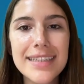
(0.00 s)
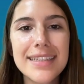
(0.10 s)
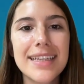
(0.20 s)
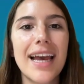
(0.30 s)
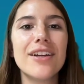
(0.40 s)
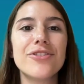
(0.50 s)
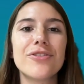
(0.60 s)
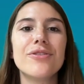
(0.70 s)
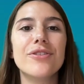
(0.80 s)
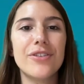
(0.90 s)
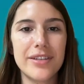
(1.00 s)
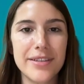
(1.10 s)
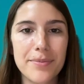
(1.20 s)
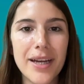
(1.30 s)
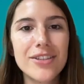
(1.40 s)
schedule your
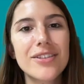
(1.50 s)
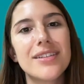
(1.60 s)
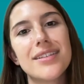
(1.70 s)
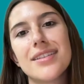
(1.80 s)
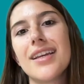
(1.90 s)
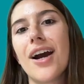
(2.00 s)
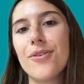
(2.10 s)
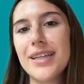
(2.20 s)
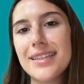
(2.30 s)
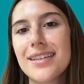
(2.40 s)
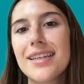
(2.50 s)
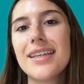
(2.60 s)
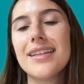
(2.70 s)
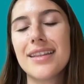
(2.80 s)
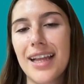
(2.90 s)
inspection and see how
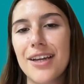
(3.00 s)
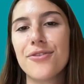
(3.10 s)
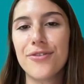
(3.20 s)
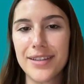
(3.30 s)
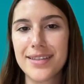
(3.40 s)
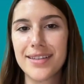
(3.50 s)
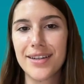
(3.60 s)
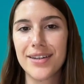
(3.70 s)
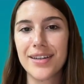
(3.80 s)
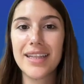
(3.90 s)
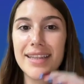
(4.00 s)
easily life fits here.